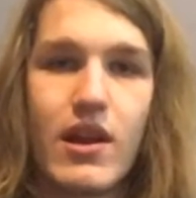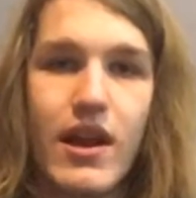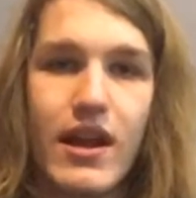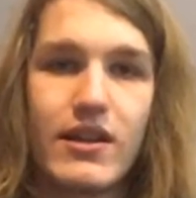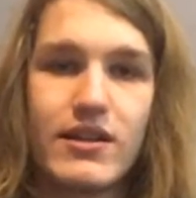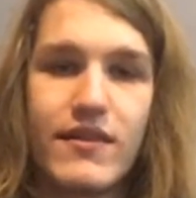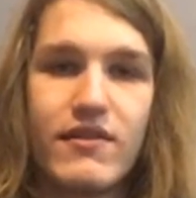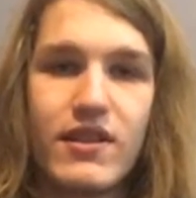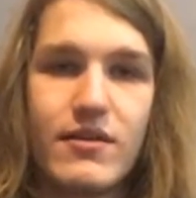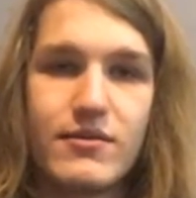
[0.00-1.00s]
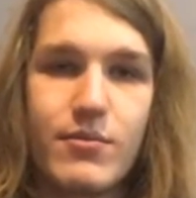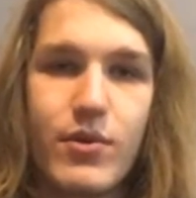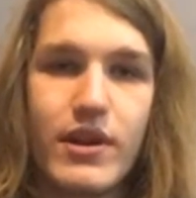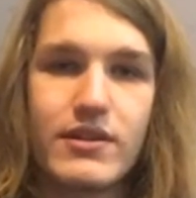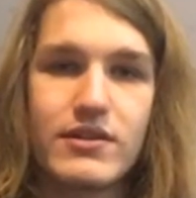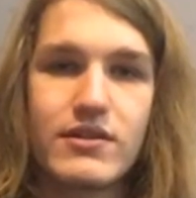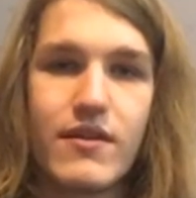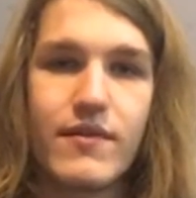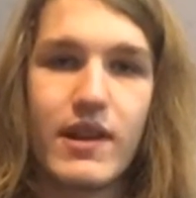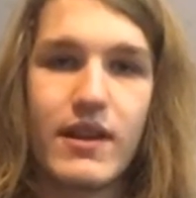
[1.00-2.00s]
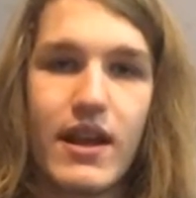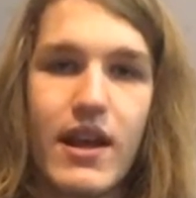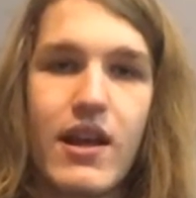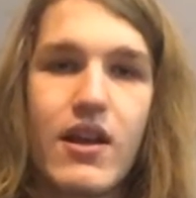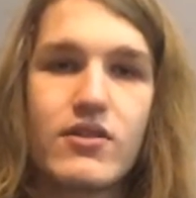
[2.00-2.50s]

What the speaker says: and different types of brakes and stuff like that.